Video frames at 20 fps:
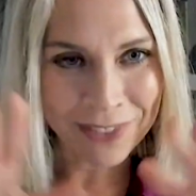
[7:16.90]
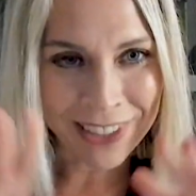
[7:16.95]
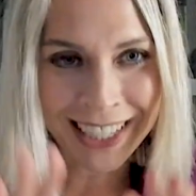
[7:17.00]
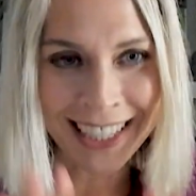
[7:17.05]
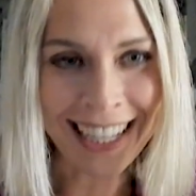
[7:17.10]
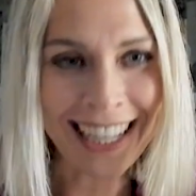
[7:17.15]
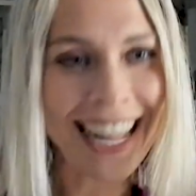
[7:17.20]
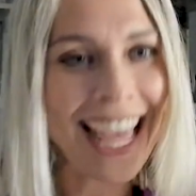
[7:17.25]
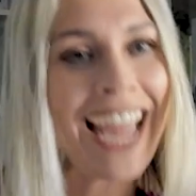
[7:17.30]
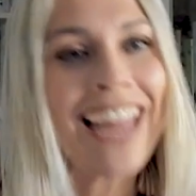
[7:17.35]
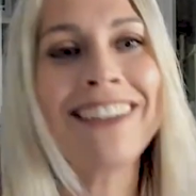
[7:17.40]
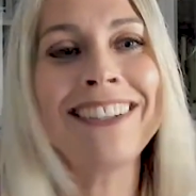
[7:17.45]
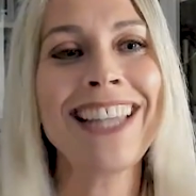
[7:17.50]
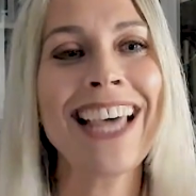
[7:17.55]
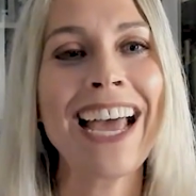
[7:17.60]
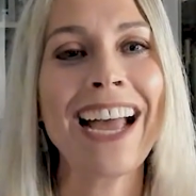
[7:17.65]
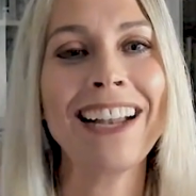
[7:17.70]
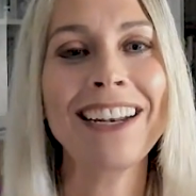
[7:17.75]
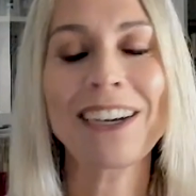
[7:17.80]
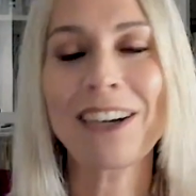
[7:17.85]
land
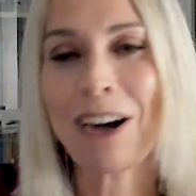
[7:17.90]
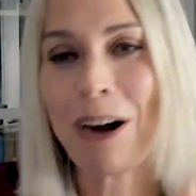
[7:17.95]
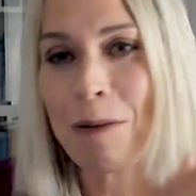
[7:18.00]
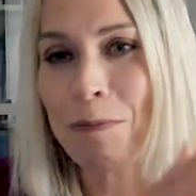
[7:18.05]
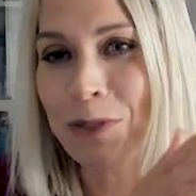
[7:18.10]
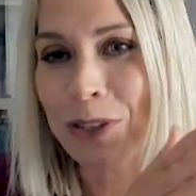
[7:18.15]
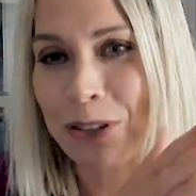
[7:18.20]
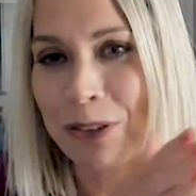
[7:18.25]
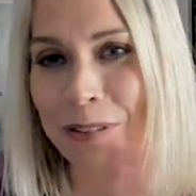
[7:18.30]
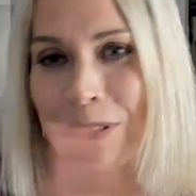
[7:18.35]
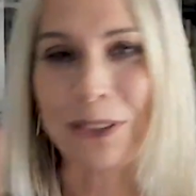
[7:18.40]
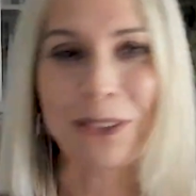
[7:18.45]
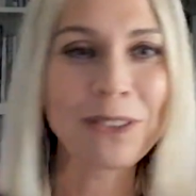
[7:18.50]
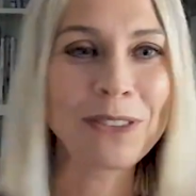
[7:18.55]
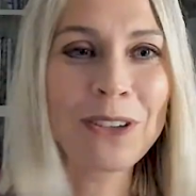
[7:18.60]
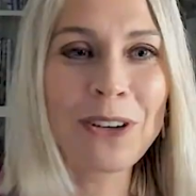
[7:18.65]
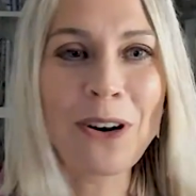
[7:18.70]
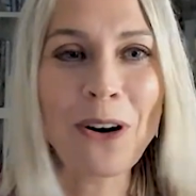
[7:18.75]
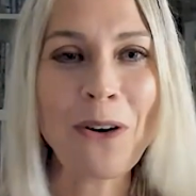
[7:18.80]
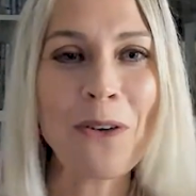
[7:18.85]
the helicopter
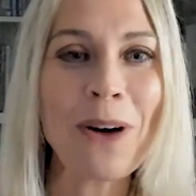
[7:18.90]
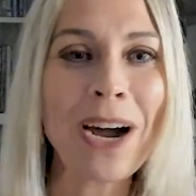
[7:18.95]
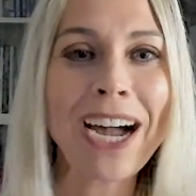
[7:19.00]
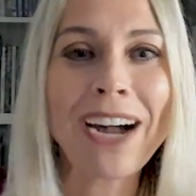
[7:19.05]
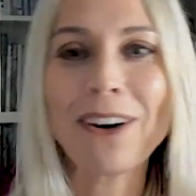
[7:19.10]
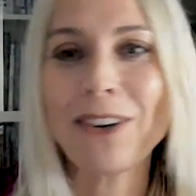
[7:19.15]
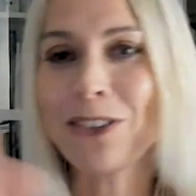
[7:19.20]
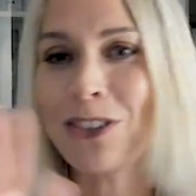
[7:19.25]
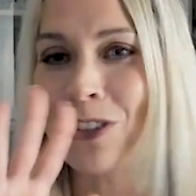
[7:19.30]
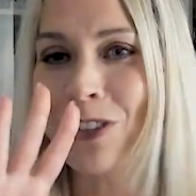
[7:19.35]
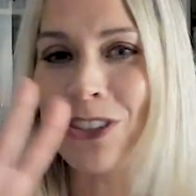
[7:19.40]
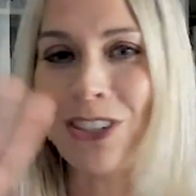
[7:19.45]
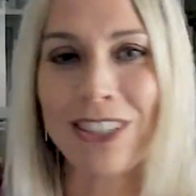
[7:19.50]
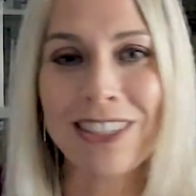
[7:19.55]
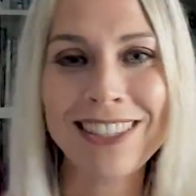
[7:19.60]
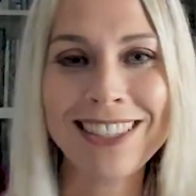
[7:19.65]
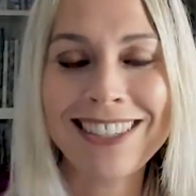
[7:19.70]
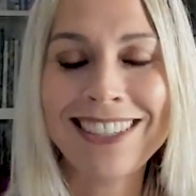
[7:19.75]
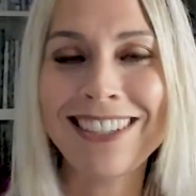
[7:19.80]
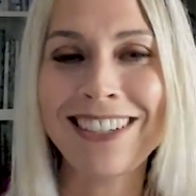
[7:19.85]
and go out,
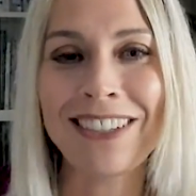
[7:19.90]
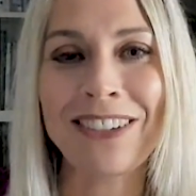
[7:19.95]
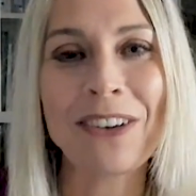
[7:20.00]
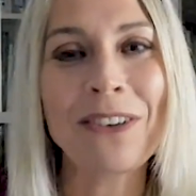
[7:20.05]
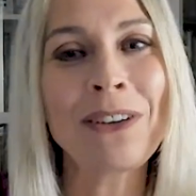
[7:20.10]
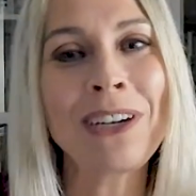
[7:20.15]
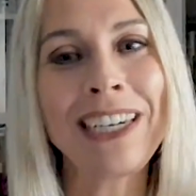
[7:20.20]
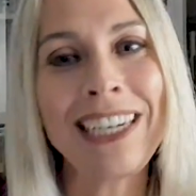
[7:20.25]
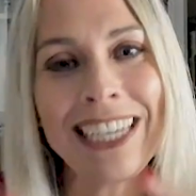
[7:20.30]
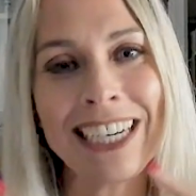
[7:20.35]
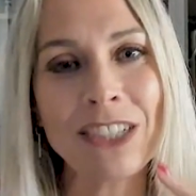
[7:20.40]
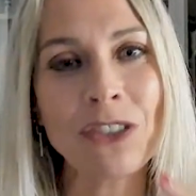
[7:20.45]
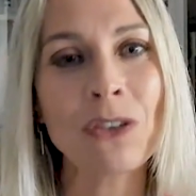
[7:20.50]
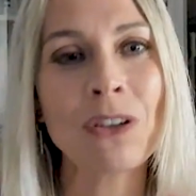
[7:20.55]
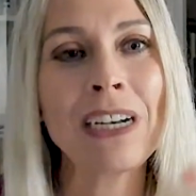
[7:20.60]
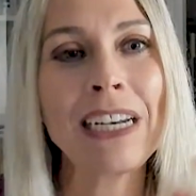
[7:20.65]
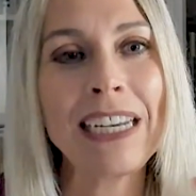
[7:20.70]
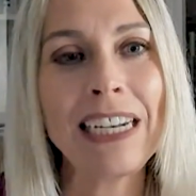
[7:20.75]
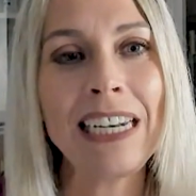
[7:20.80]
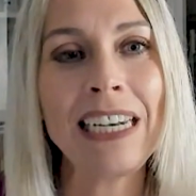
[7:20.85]
just, you know,
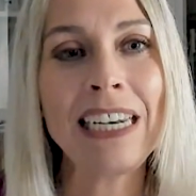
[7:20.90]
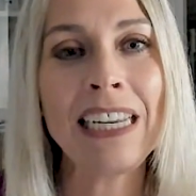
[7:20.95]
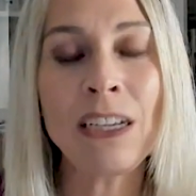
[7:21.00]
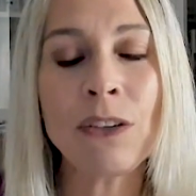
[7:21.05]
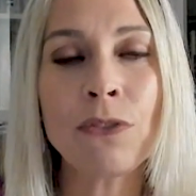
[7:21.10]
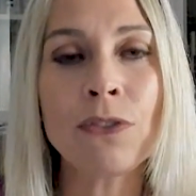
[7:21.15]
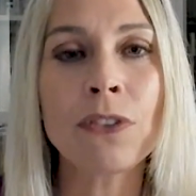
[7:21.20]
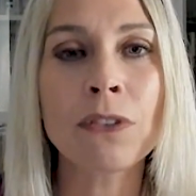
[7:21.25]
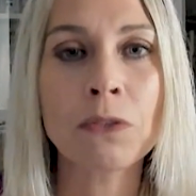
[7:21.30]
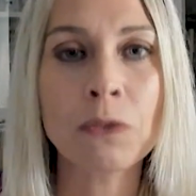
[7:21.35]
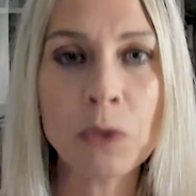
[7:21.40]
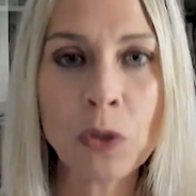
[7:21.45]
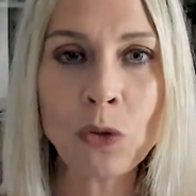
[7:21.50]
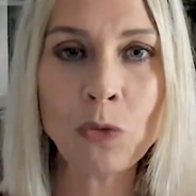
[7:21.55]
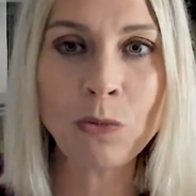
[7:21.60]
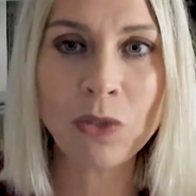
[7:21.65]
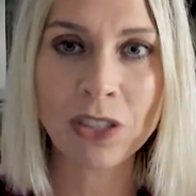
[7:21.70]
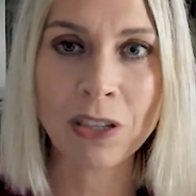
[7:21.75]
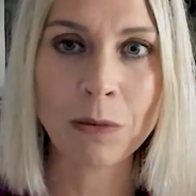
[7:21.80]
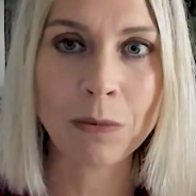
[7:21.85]
literally leave the
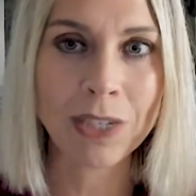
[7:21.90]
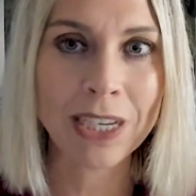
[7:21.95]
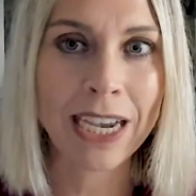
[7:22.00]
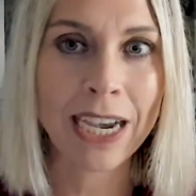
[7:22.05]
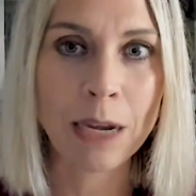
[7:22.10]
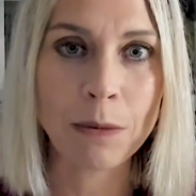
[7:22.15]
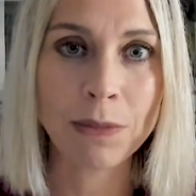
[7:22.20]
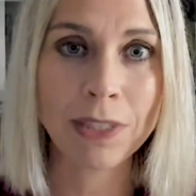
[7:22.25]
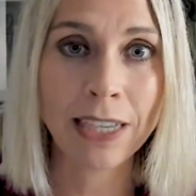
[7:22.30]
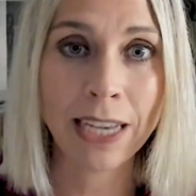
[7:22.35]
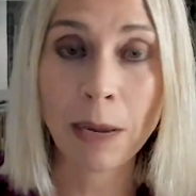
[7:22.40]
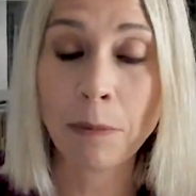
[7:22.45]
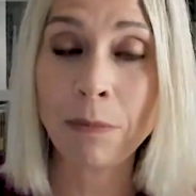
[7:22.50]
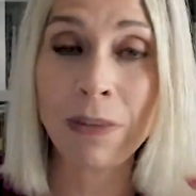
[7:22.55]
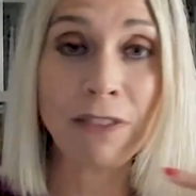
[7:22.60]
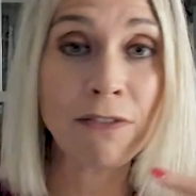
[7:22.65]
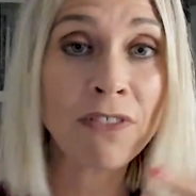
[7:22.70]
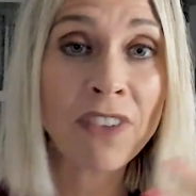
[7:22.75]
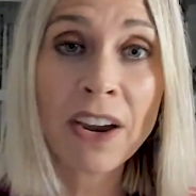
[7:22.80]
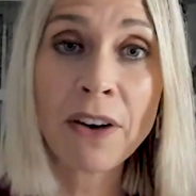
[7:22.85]
room sometimes can
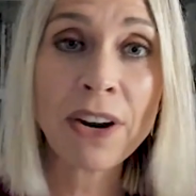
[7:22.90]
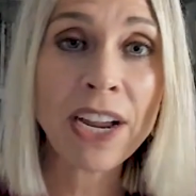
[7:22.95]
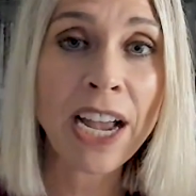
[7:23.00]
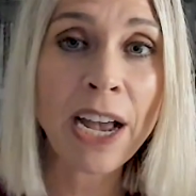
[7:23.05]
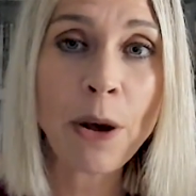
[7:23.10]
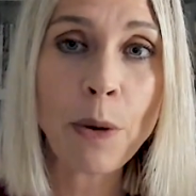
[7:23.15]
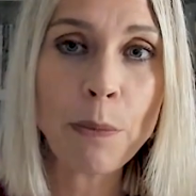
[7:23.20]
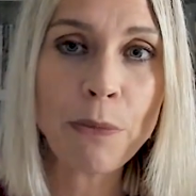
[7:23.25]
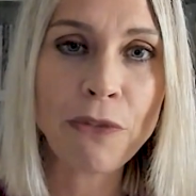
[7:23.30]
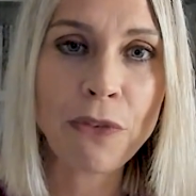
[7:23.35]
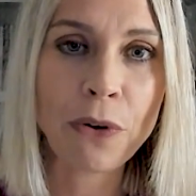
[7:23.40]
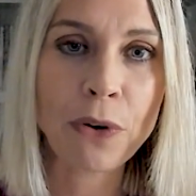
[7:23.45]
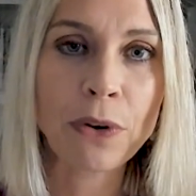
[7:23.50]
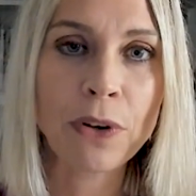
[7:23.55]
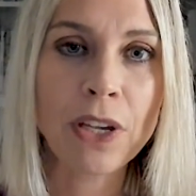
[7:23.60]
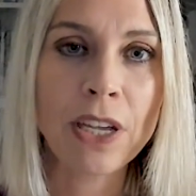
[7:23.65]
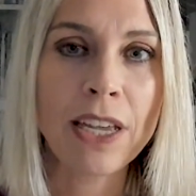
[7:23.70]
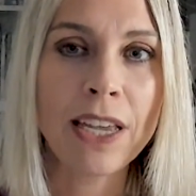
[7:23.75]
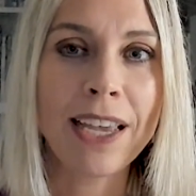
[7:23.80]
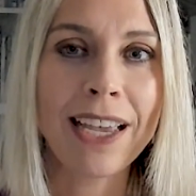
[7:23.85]
be very helpful.